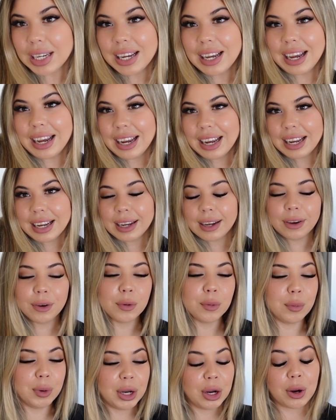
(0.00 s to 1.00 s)
Hey,
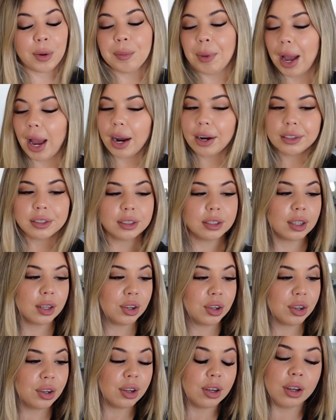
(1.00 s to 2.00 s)
we are back
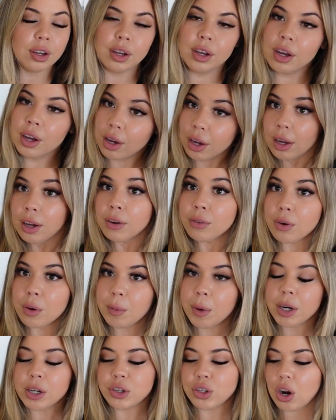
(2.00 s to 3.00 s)

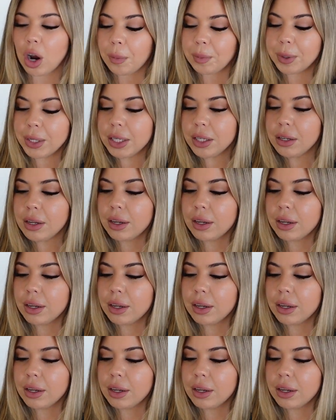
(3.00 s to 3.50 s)
from our shopping.